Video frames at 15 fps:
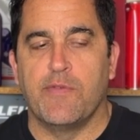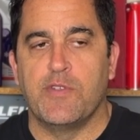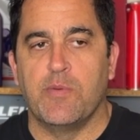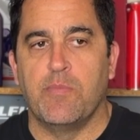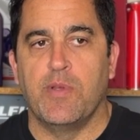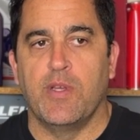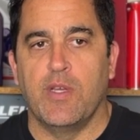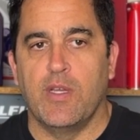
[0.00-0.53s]
to
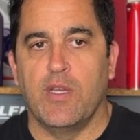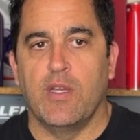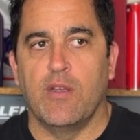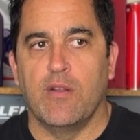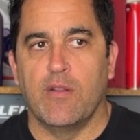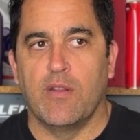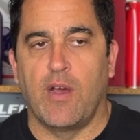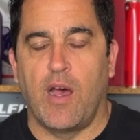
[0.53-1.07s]
be
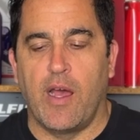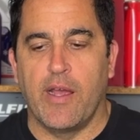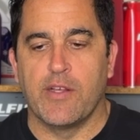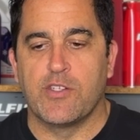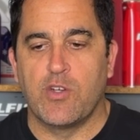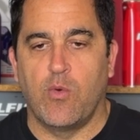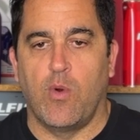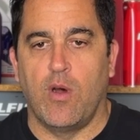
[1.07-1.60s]
the
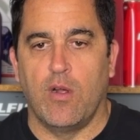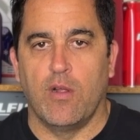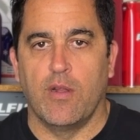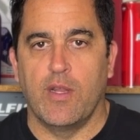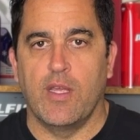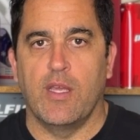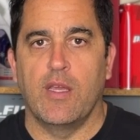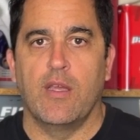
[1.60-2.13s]
highest
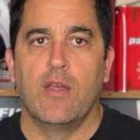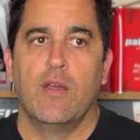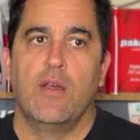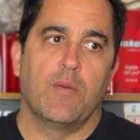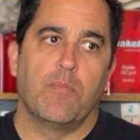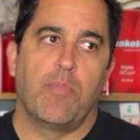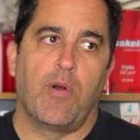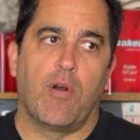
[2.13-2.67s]
quality
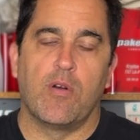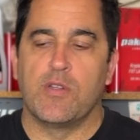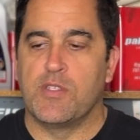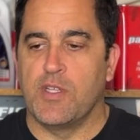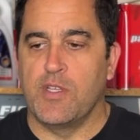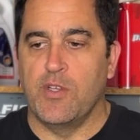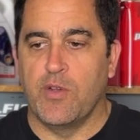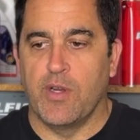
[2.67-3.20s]
parts
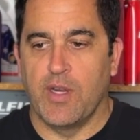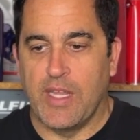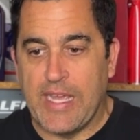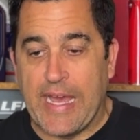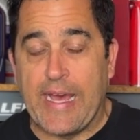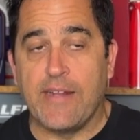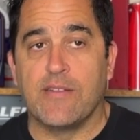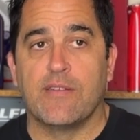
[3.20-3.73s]
that you can
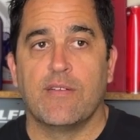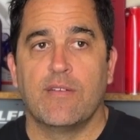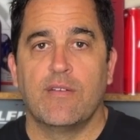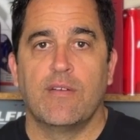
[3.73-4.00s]
get.